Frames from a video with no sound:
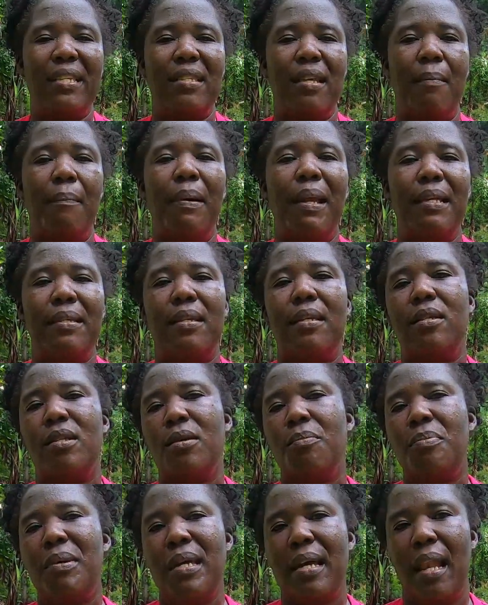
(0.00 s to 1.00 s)
It's a blessing
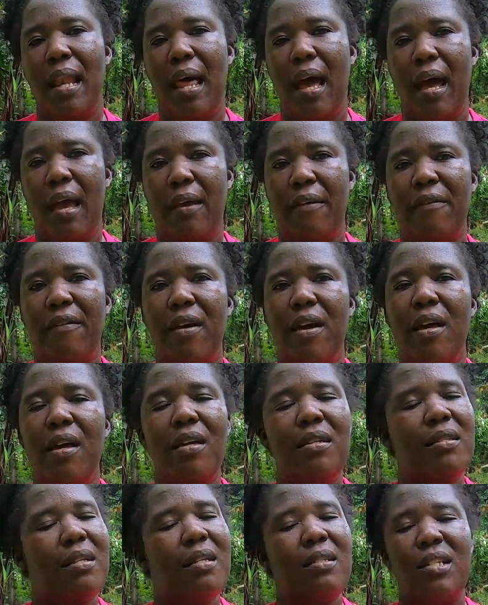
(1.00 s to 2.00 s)
to be alive. Yes.
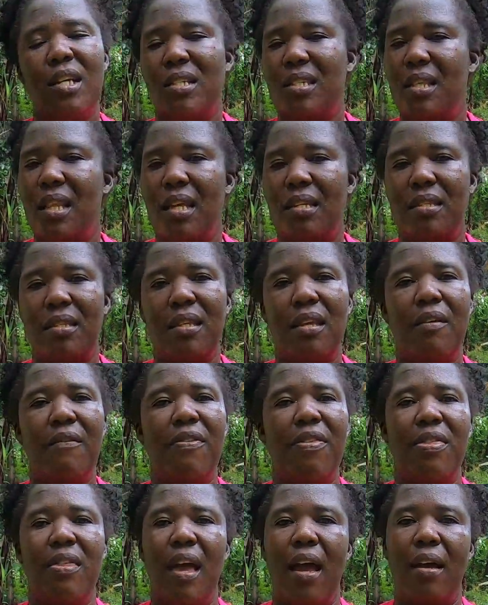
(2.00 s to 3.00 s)
So just let's
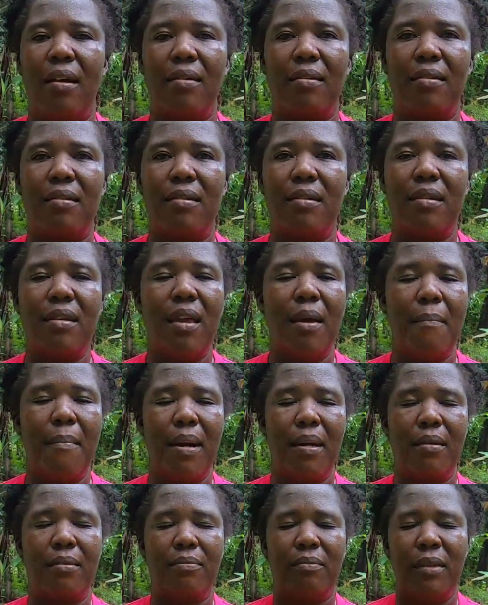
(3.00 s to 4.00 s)
give thanks. Yeah, mm
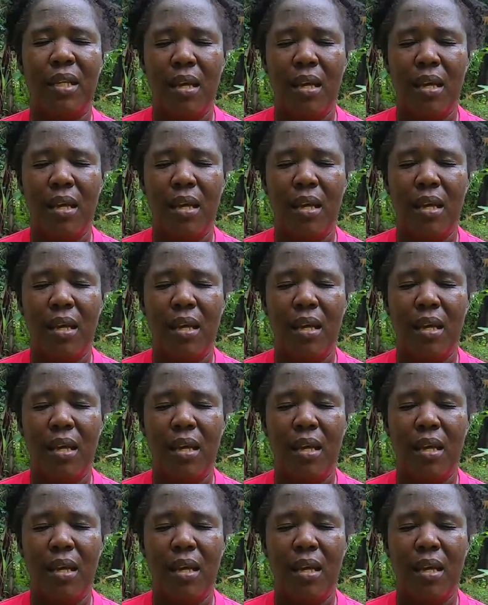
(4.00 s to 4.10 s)
-hmm. man.